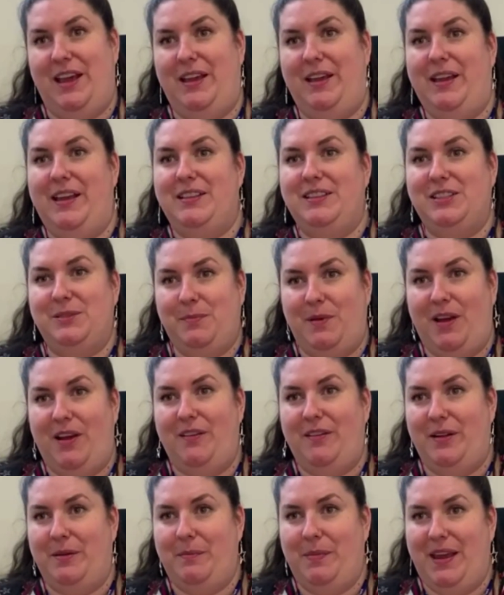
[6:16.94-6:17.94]

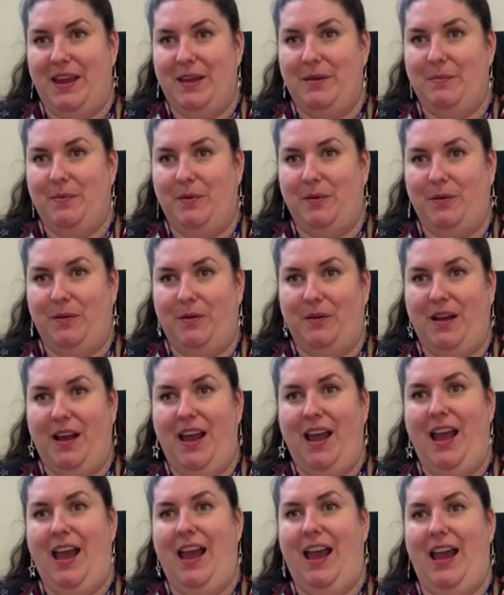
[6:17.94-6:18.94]
inspiring
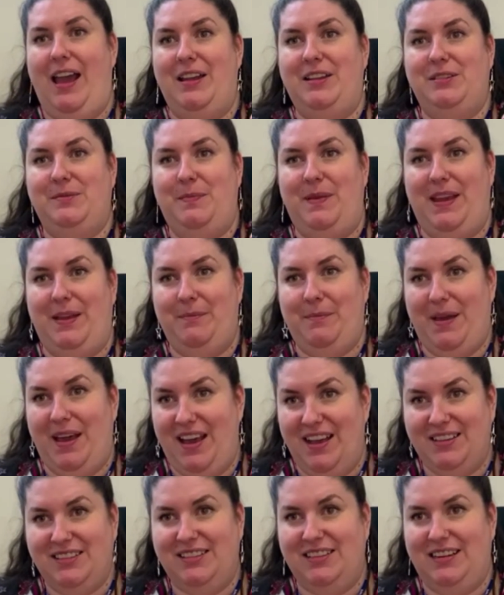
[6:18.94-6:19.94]
people and being
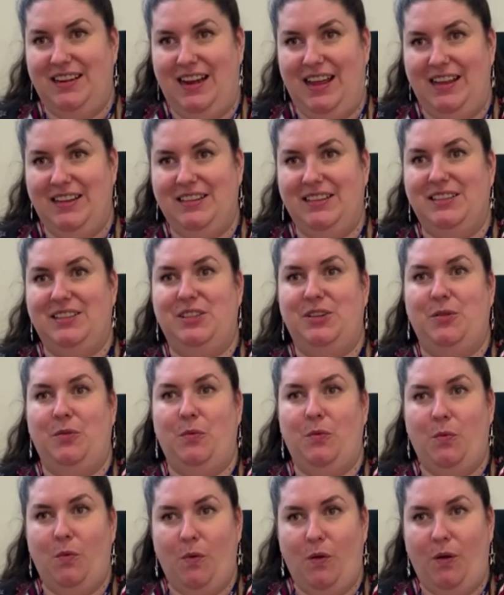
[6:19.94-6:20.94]
person-led as
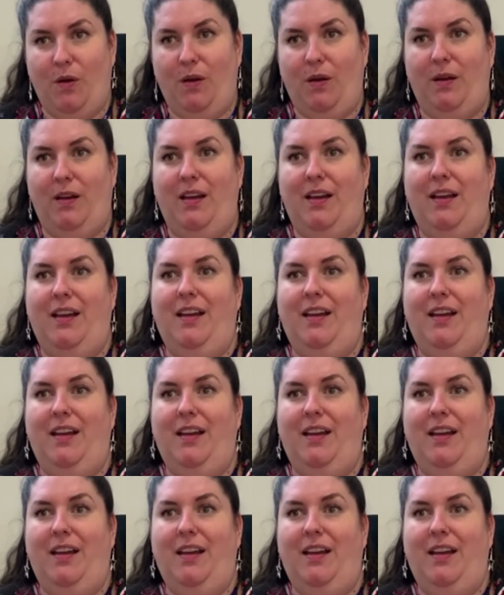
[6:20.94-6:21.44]
to what